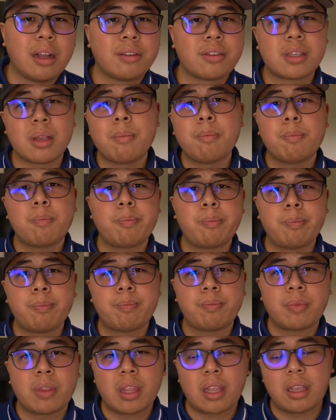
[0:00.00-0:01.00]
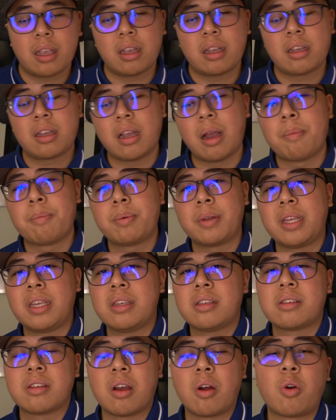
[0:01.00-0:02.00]
Some
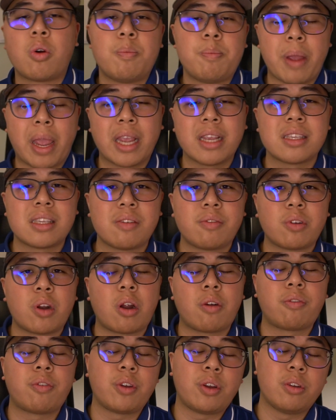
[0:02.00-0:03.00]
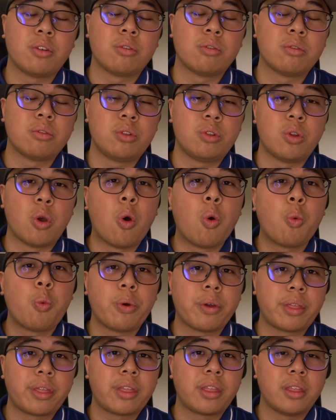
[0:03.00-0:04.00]
companies or banks even offer you
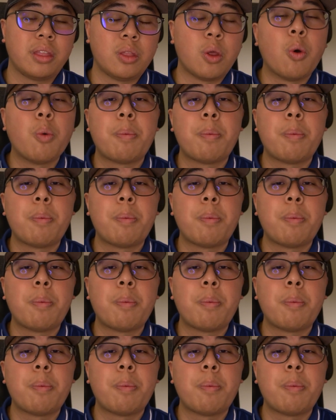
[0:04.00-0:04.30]
no